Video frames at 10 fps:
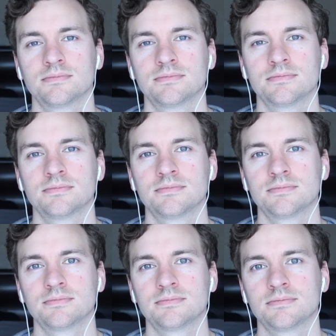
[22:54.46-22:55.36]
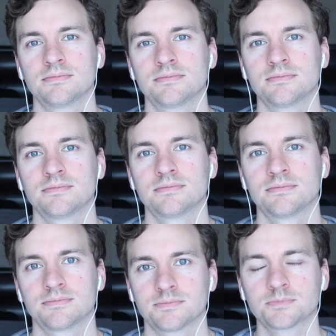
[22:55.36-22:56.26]

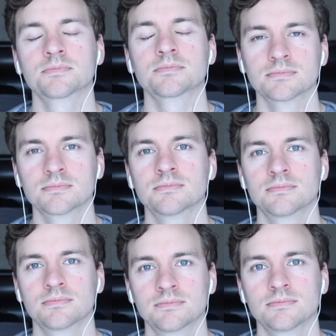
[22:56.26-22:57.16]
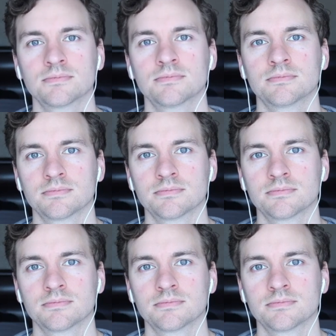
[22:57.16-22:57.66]
(silent)